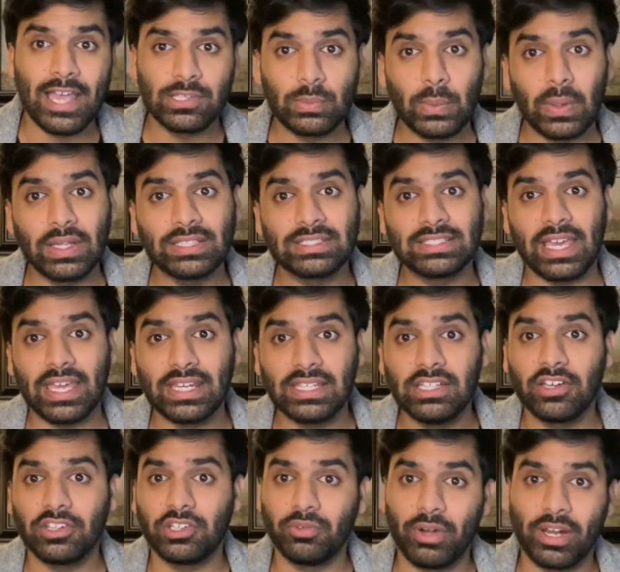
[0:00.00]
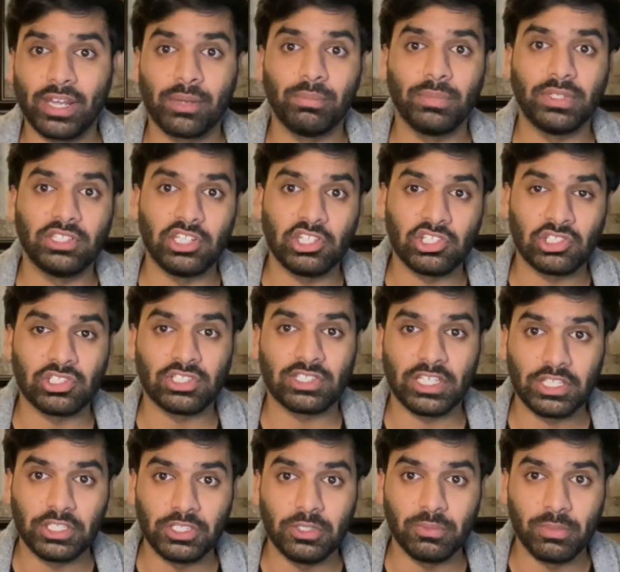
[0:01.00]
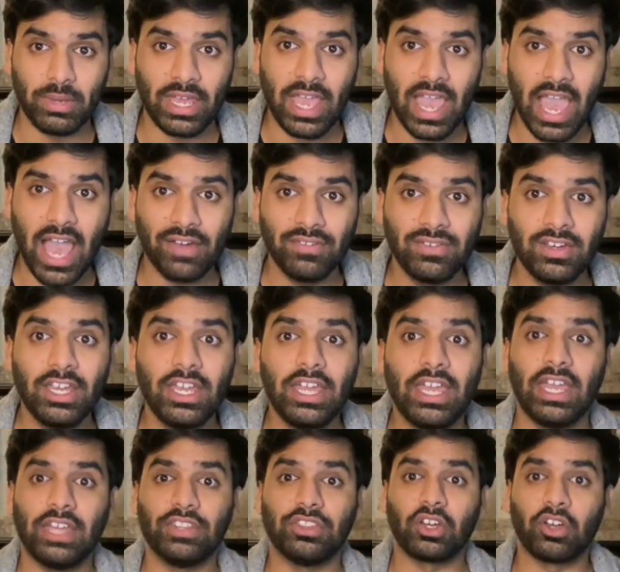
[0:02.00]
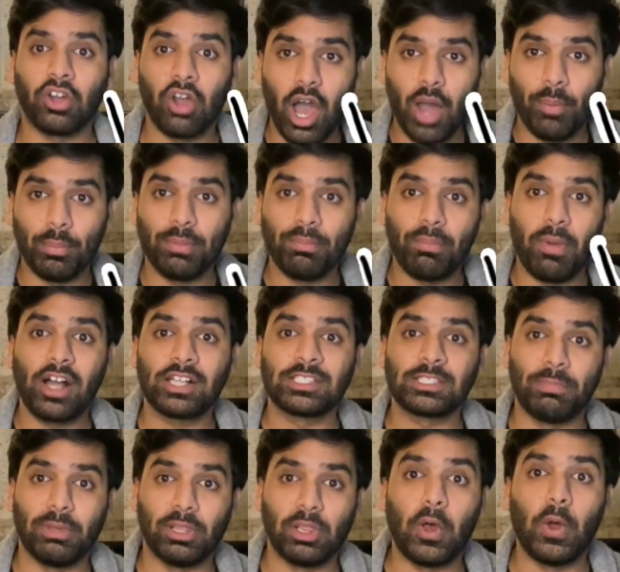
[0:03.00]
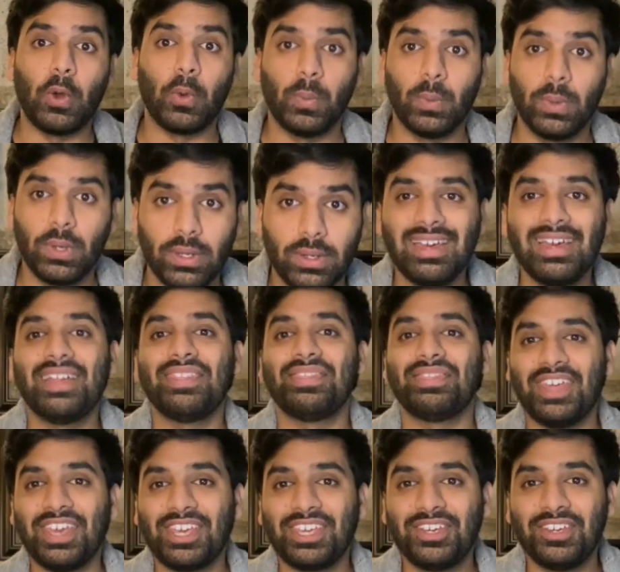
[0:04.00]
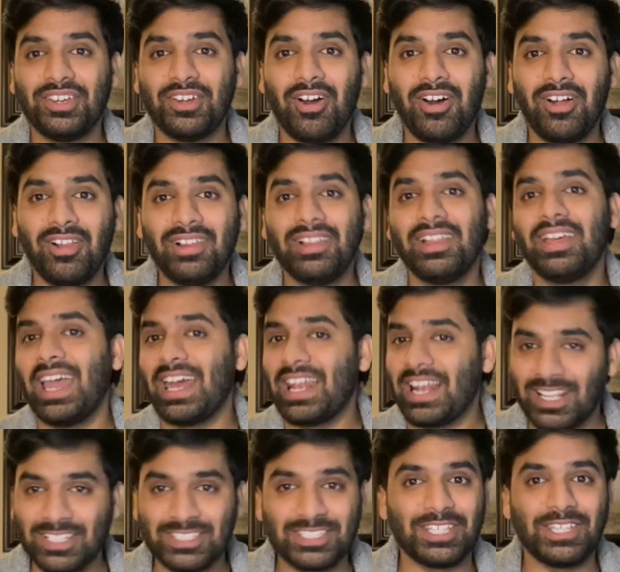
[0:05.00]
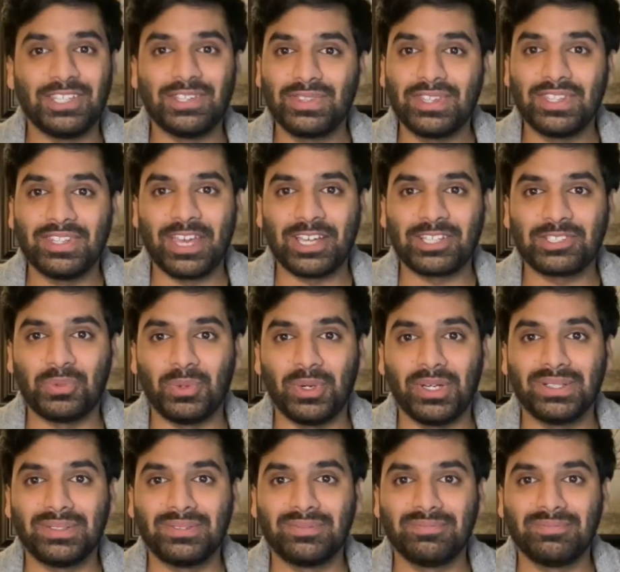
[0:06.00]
well as any other recommendations that you may have in the comment box below. Thank you all, and I'll see you in the next one.